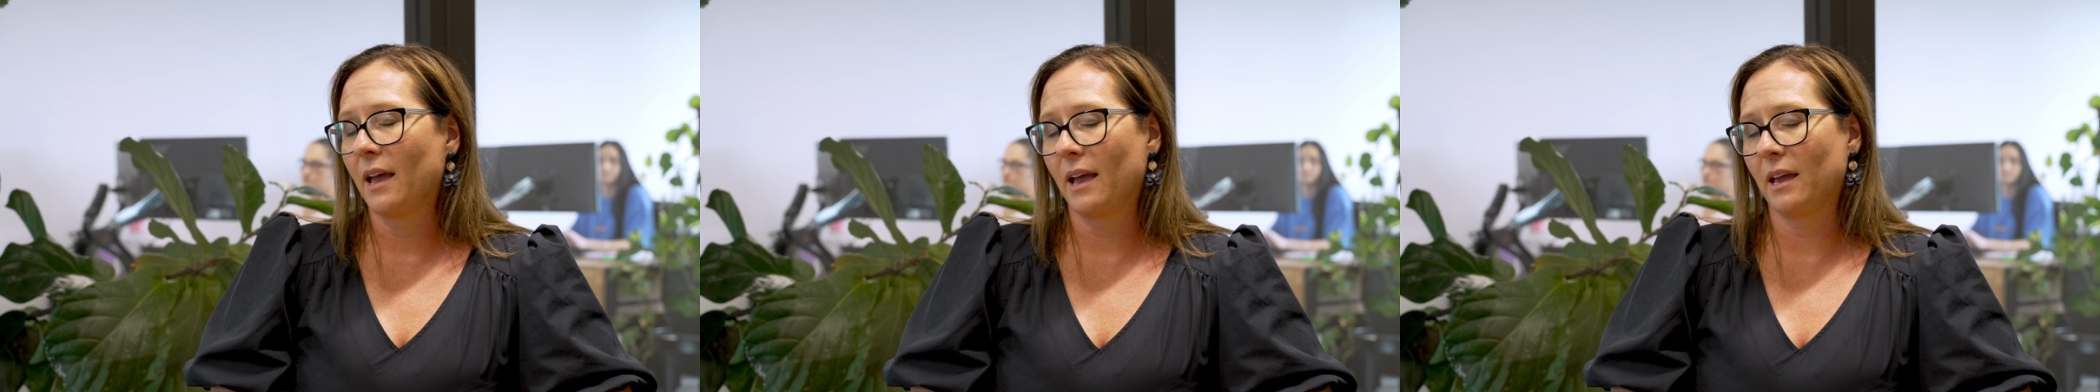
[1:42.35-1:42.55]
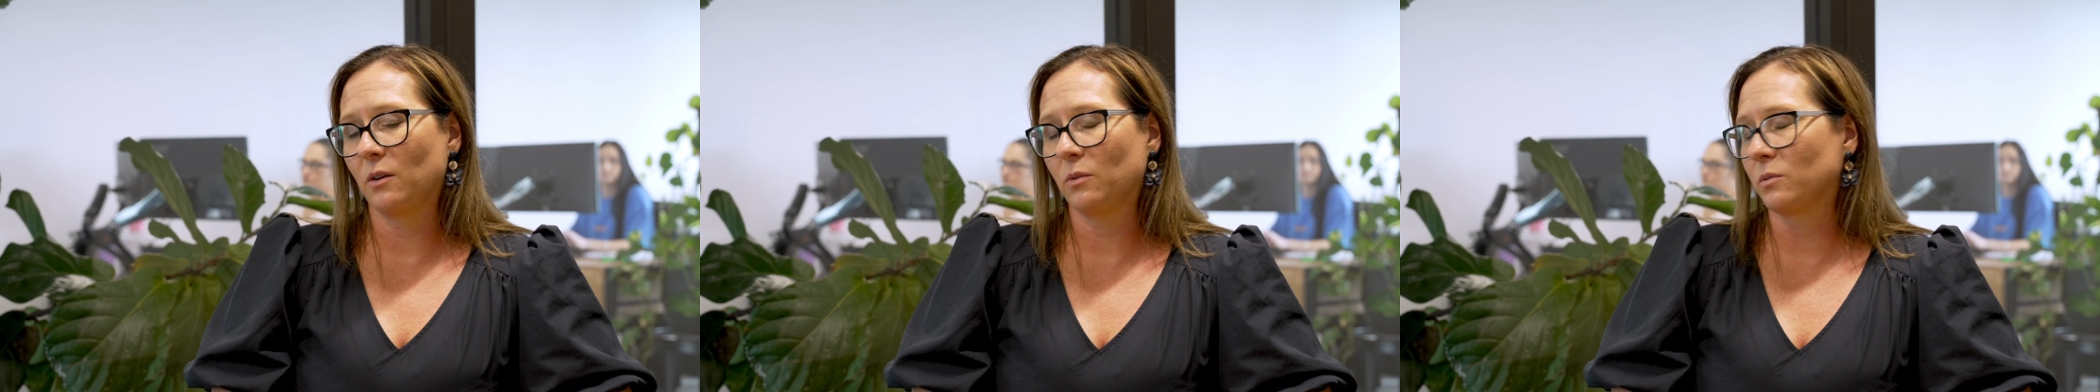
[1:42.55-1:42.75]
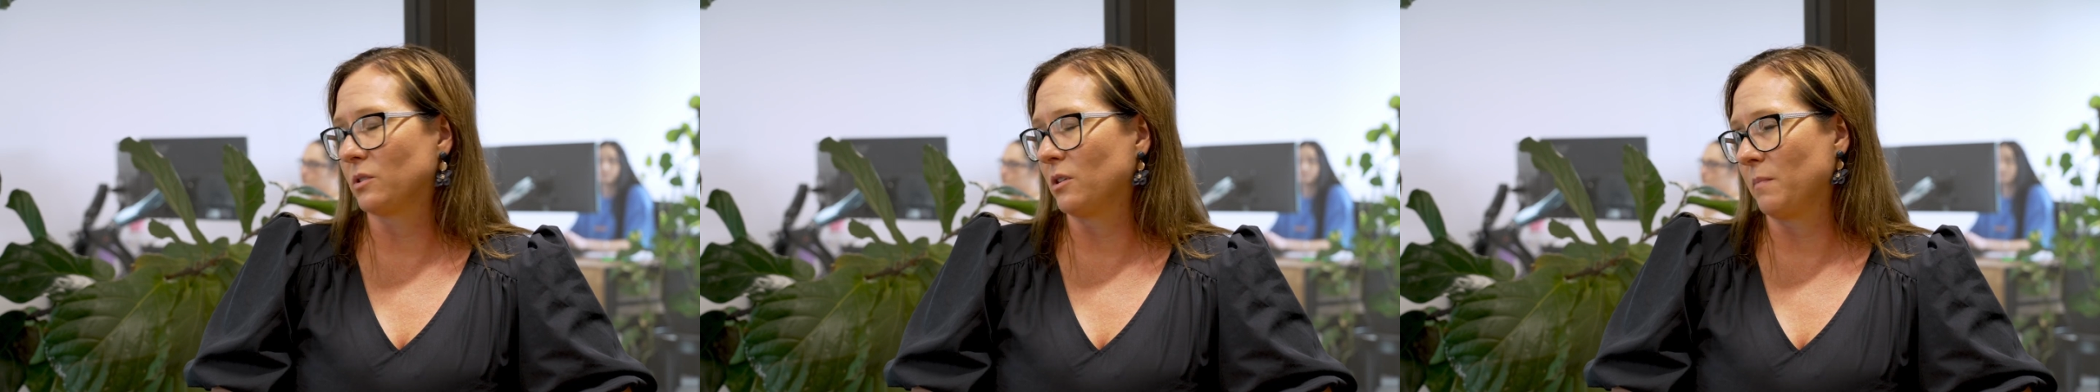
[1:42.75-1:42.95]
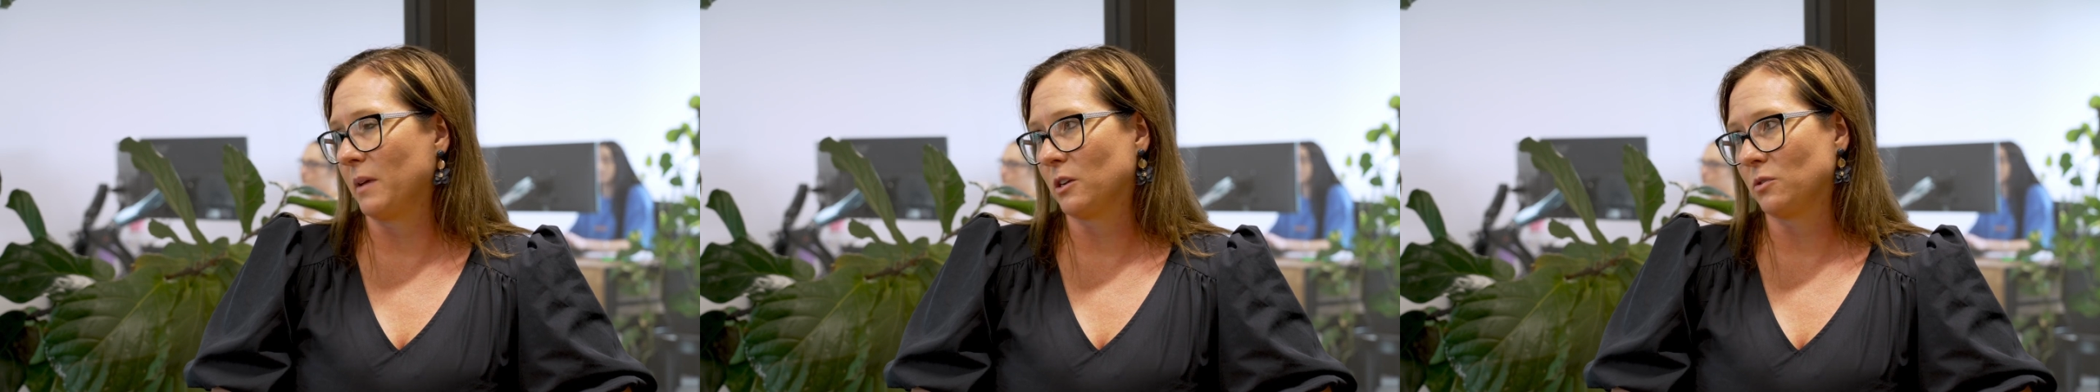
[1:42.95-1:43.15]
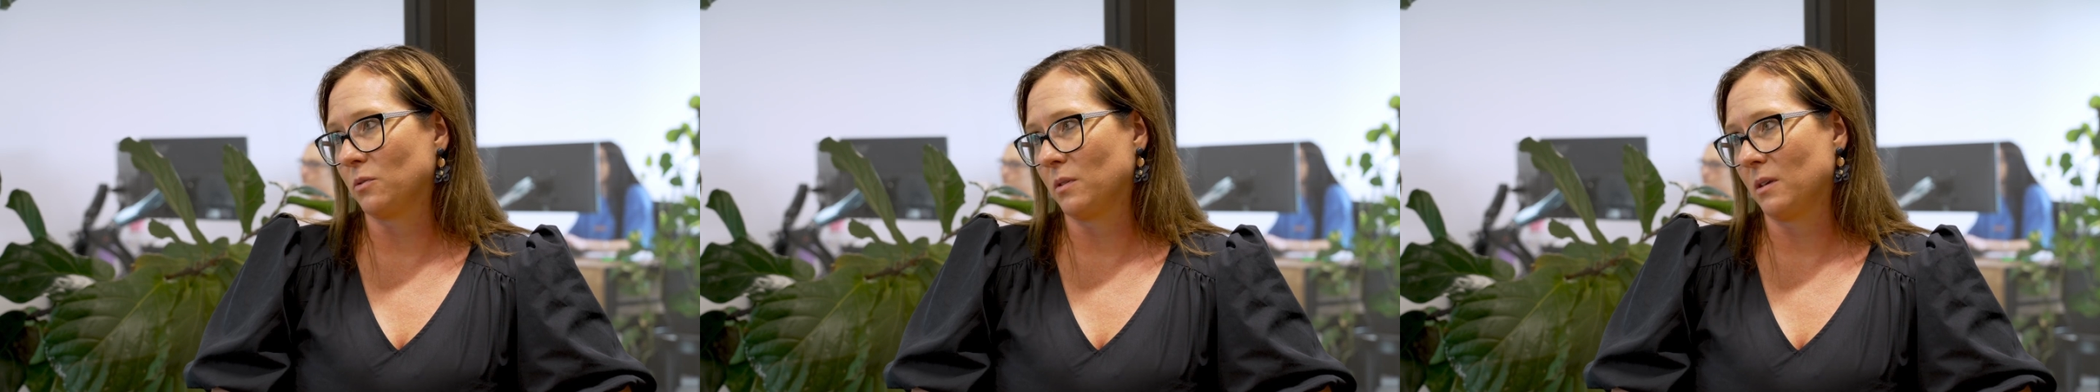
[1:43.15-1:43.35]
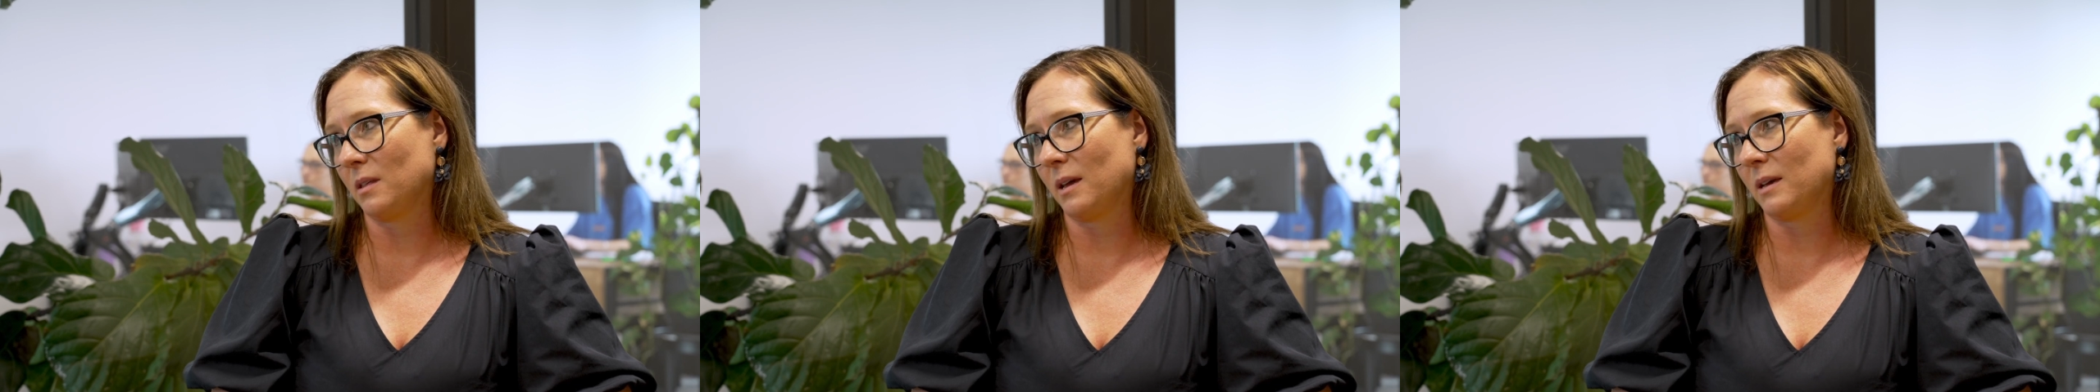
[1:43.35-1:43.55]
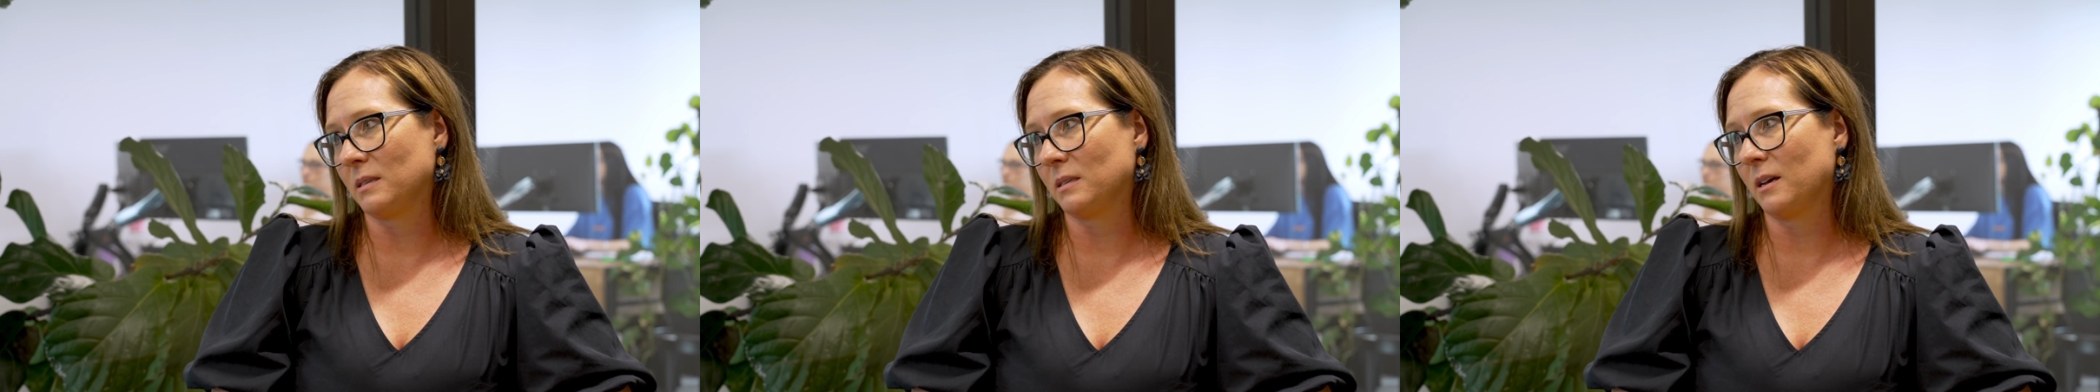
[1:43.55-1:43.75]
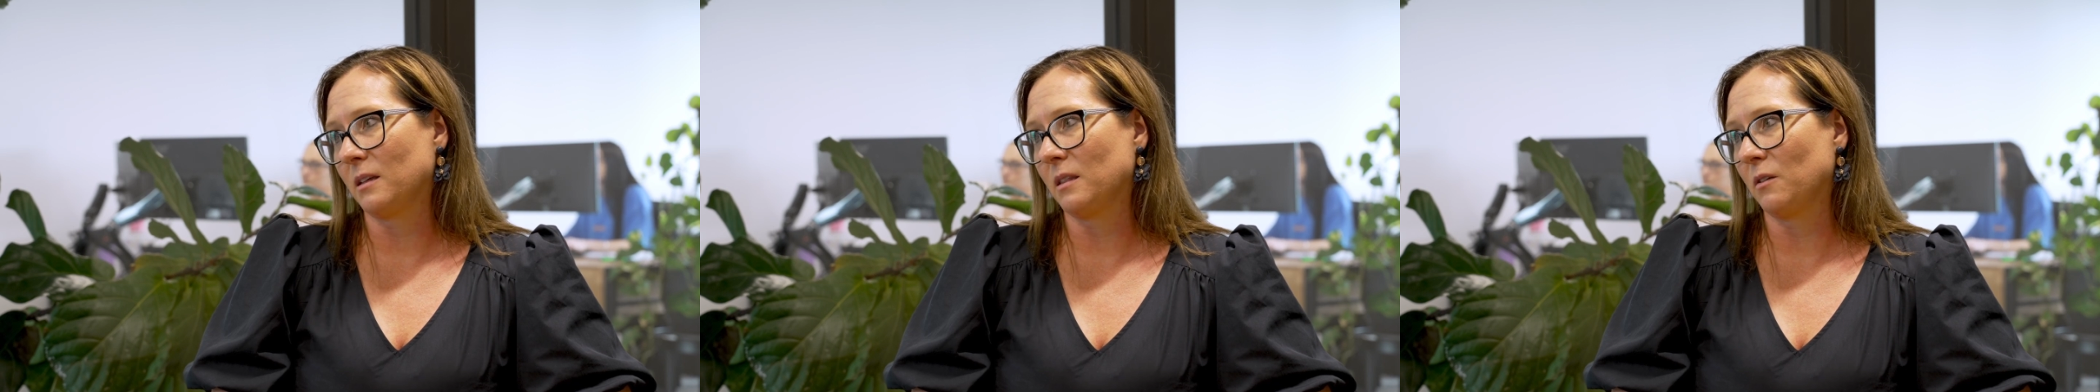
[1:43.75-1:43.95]
and also make sure that they
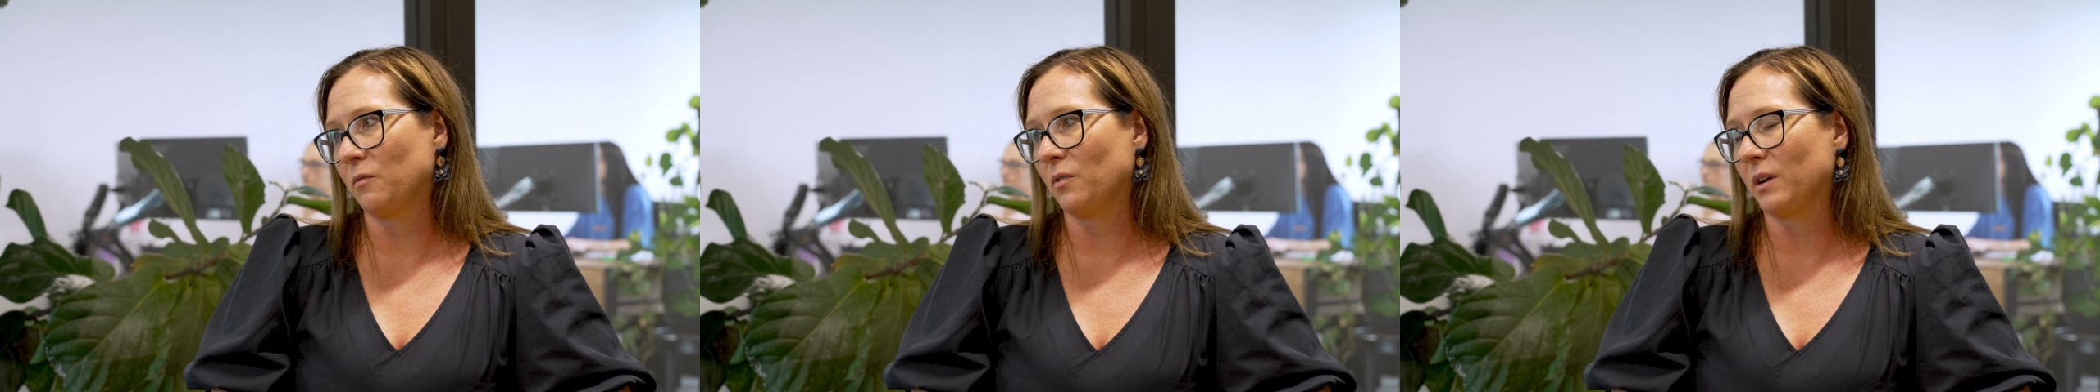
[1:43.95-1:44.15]
start their